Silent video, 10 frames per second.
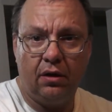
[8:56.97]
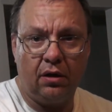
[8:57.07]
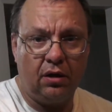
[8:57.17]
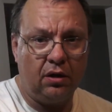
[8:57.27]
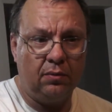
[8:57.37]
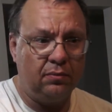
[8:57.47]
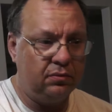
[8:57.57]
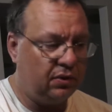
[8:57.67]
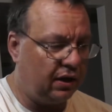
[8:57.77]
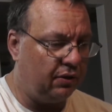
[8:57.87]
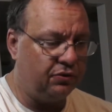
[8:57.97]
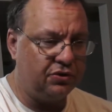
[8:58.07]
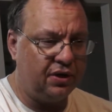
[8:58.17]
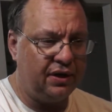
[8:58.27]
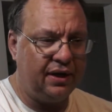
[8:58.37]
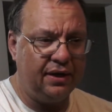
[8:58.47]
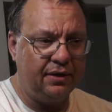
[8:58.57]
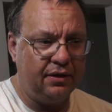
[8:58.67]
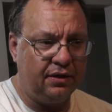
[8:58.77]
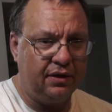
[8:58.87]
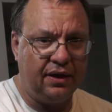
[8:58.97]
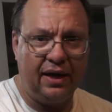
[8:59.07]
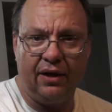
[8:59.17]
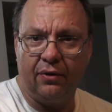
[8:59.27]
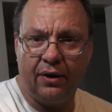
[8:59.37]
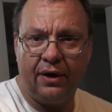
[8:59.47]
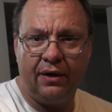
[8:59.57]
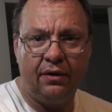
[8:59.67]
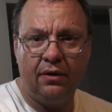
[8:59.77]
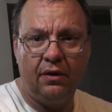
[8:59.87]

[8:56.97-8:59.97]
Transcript: I was trying to get Gatorade